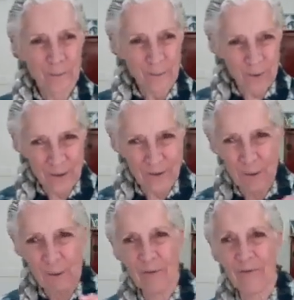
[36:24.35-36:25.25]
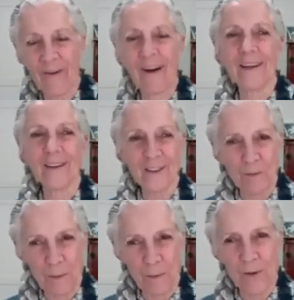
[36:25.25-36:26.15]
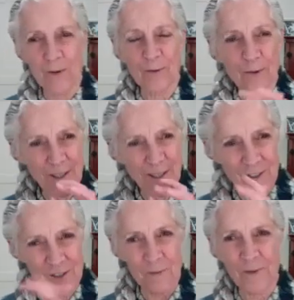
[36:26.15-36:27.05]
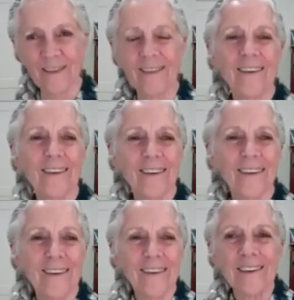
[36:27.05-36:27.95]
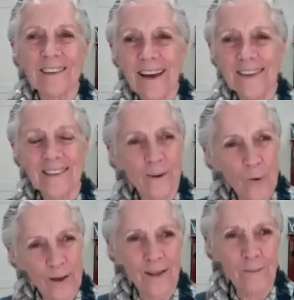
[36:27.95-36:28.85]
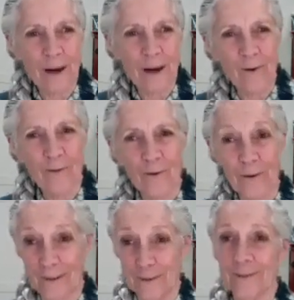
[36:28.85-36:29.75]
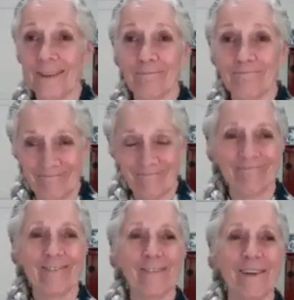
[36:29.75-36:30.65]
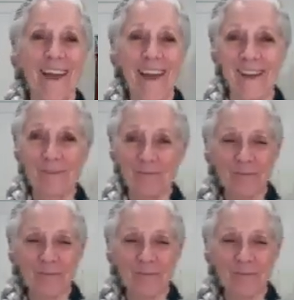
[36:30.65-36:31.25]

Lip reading: You have to be refined. It has to be beautiful. It has to be light and quick and powerful. And I was like, okay.